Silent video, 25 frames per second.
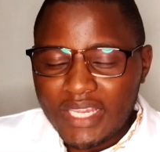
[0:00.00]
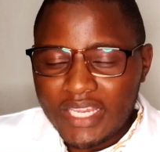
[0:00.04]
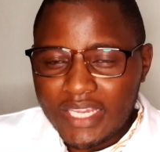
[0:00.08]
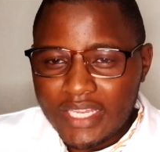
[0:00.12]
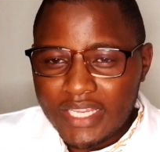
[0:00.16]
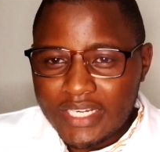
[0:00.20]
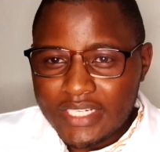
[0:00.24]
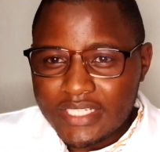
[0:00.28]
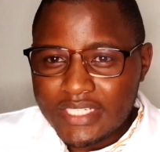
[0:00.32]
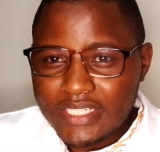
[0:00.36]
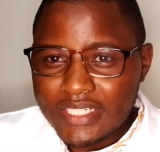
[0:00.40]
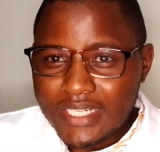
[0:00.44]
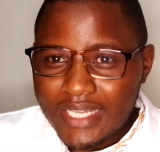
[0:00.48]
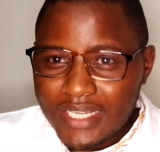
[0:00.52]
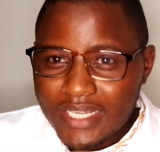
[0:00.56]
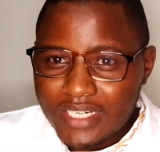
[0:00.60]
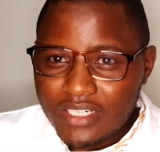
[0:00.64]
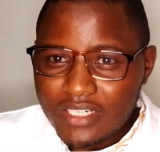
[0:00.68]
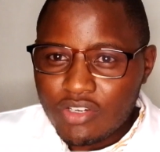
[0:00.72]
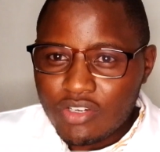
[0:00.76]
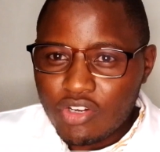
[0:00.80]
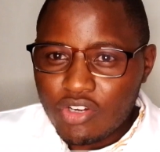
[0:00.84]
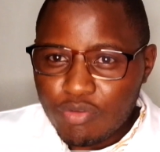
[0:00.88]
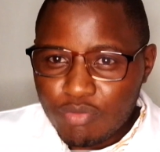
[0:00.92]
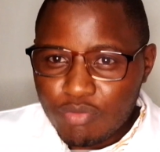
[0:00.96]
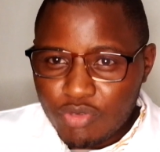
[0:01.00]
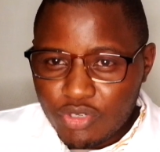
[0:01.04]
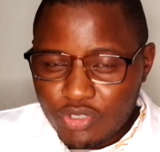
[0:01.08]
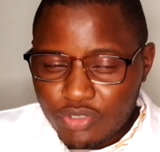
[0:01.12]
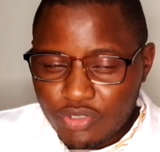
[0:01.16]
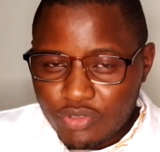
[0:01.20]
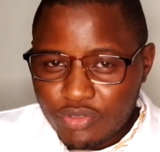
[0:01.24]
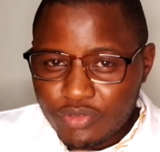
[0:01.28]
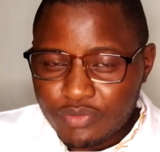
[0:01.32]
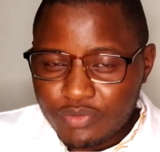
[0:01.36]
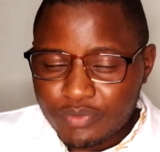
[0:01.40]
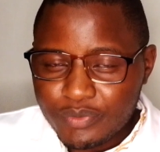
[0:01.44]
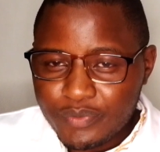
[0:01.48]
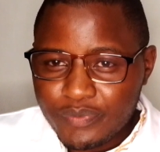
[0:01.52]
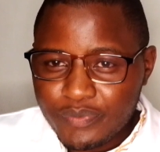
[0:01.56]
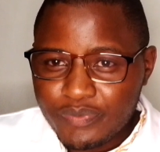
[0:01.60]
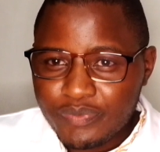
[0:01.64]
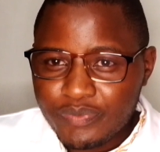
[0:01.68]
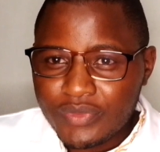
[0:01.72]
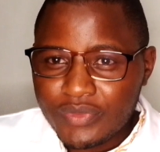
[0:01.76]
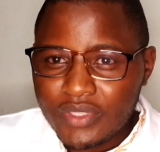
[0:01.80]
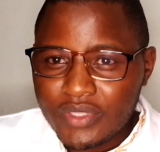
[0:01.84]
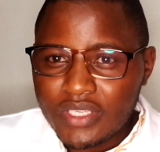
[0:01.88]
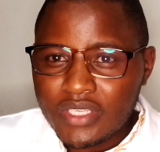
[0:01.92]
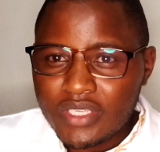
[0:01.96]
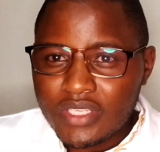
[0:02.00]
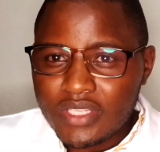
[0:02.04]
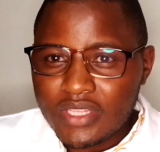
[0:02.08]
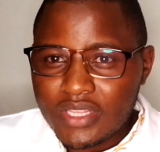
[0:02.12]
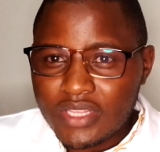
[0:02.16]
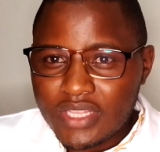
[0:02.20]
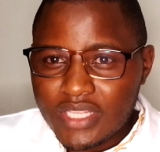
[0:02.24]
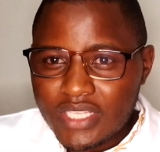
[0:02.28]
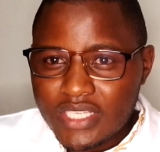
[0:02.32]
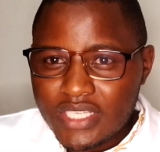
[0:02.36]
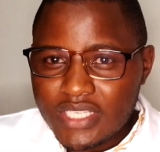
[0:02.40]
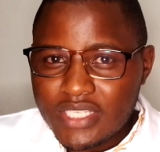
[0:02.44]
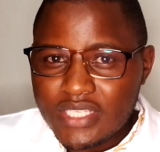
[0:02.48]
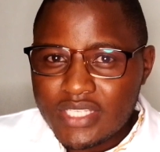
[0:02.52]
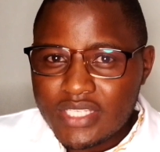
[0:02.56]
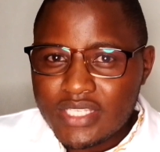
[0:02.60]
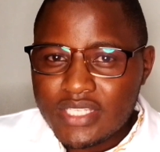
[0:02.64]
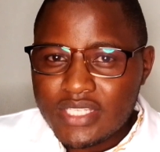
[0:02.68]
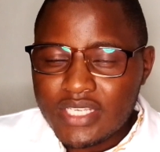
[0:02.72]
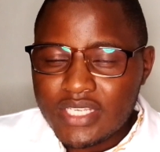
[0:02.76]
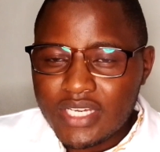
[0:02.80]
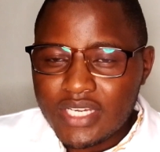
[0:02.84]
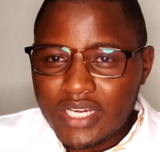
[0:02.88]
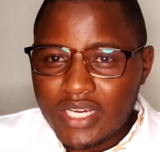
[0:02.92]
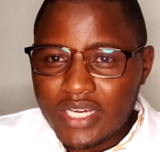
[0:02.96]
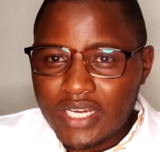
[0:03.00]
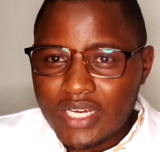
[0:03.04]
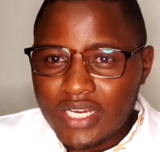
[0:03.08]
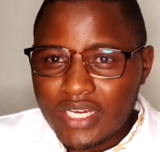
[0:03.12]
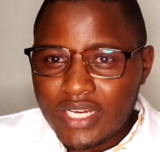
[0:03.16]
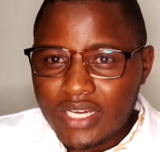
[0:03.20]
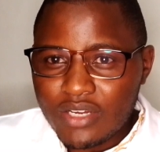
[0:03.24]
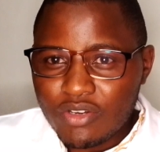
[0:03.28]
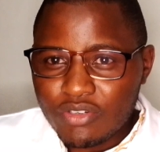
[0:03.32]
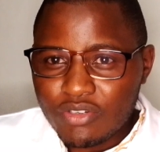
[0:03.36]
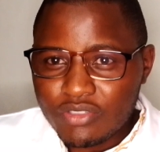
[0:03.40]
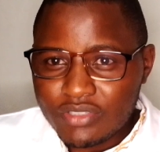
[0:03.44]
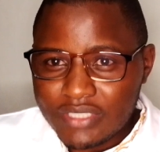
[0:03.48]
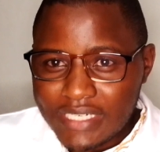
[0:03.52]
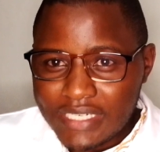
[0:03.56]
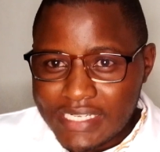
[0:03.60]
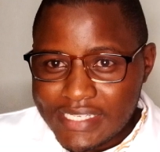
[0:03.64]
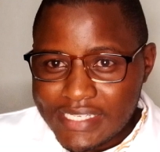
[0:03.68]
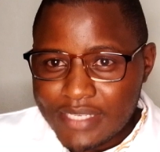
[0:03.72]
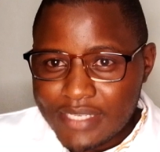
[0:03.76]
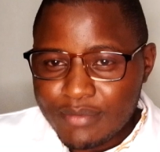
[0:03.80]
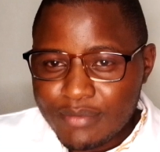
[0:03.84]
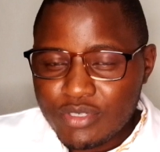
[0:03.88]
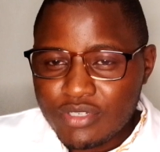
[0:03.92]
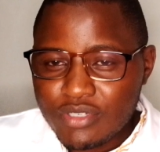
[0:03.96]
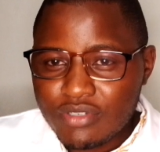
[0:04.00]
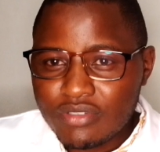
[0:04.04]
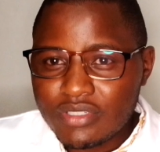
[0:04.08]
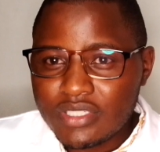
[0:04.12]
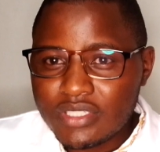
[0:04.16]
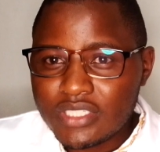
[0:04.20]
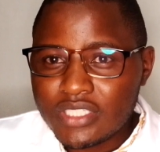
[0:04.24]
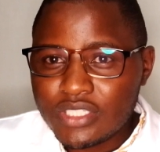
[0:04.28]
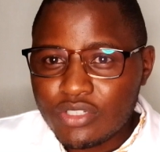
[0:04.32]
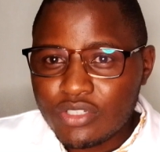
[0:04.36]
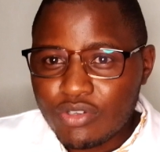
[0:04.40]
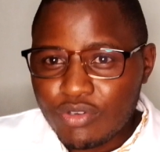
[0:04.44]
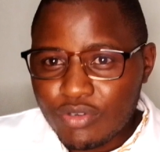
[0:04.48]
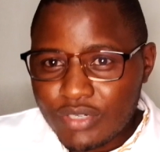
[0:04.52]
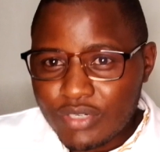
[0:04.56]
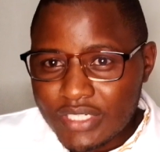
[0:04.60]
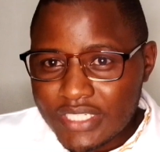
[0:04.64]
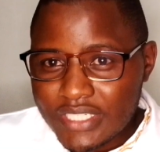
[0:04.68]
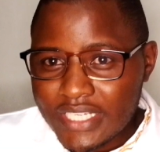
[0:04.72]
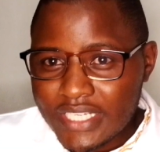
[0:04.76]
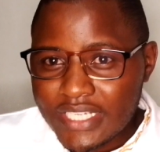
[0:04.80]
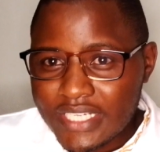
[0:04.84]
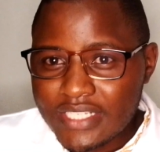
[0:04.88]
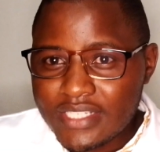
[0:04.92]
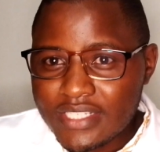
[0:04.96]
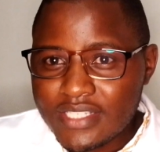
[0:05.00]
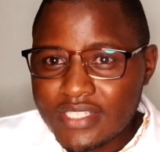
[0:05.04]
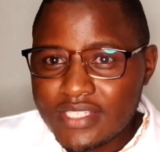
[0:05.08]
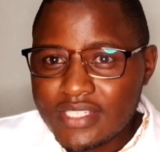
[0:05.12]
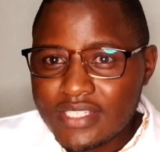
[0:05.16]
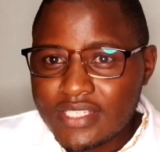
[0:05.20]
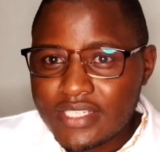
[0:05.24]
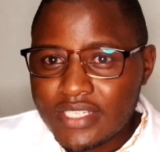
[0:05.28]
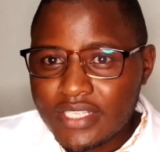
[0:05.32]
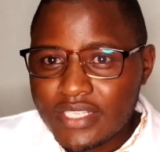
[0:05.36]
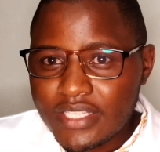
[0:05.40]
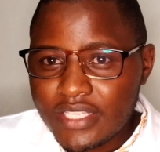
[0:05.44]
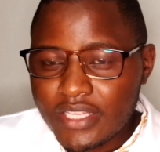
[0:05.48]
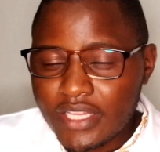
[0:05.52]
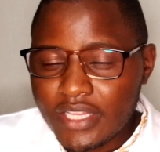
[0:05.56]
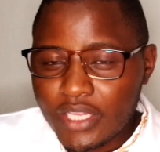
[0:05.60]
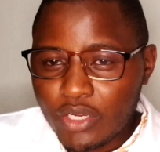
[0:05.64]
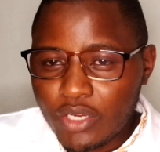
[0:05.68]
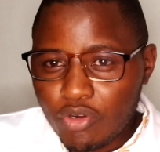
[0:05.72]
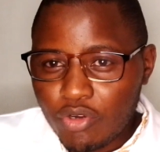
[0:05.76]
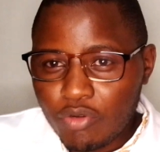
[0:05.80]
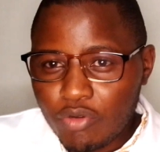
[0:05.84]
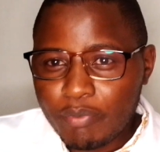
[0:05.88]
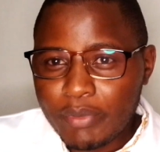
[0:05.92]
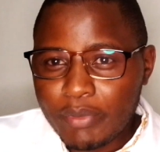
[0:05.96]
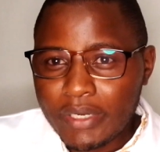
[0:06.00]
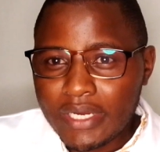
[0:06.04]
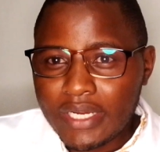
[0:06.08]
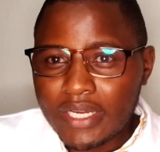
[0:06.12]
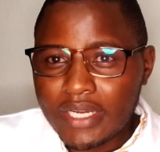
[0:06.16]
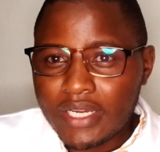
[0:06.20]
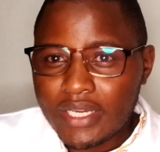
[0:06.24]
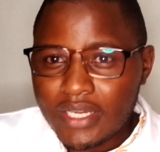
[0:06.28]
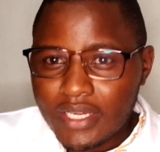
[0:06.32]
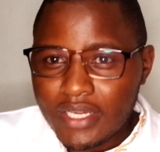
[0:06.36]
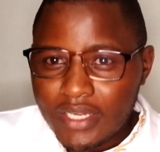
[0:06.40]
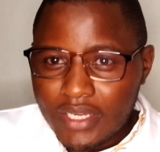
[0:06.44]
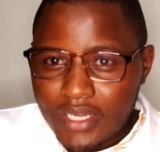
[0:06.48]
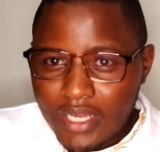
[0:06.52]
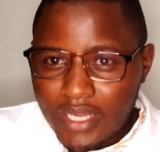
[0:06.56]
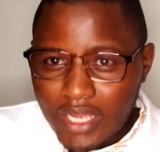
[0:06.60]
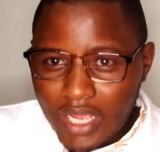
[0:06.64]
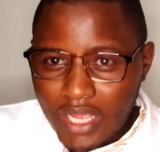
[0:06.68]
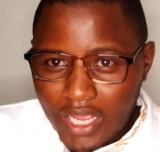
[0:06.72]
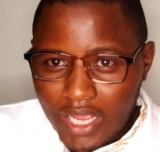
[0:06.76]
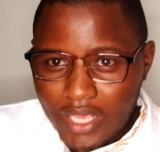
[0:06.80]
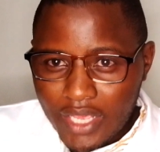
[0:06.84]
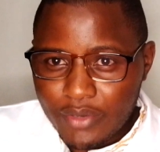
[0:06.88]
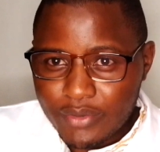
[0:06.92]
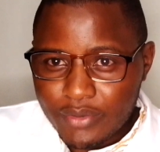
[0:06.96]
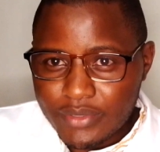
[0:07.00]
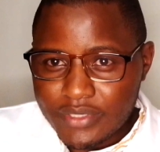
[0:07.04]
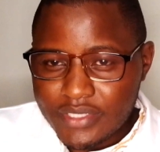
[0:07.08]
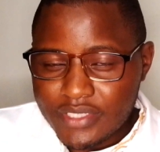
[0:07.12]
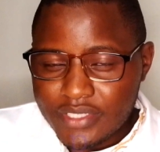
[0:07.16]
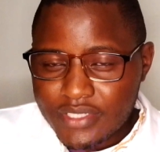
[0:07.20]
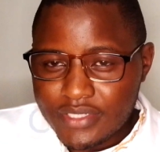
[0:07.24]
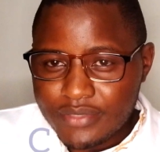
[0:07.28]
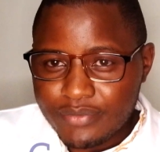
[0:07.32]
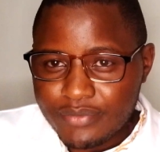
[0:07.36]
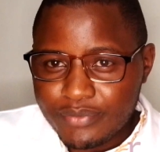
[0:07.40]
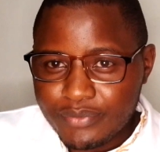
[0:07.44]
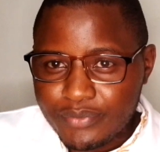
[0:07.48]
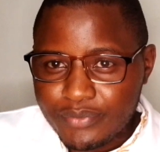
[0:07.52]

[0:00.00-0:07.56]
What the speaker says: and in non-hormonal, this contraception contains the copper ions.